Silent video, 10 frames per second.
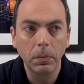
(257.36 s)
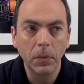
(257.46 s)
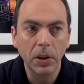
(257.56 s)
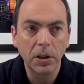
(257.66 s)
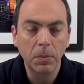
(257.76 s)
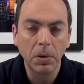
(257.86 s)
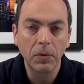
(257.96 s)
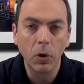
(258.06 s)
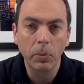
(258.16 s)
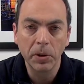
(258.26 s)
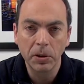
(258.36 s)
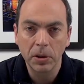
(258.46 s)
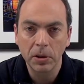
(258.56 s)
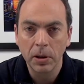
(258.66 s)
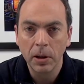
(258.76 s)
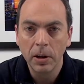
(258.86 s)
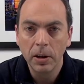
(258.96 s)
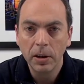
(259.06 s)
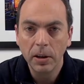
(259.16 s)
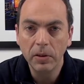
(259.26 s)
let's say, performances.
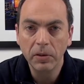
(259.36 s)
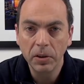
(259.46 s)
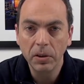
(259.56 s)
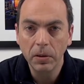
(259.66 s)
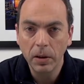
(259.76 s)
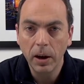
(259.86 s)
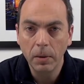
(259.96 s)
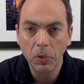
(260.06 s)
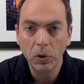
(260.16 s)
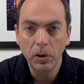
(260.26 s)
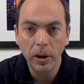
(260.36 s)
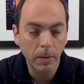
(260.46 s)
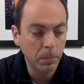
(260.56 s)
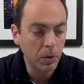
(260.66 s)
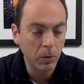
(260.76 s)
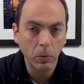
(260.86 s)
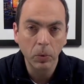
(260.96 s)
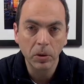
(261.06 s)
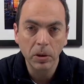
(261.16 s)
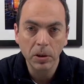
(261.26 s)
Even I'm totally happy
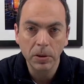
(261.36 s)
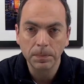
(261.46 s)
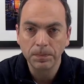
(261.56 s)
with this.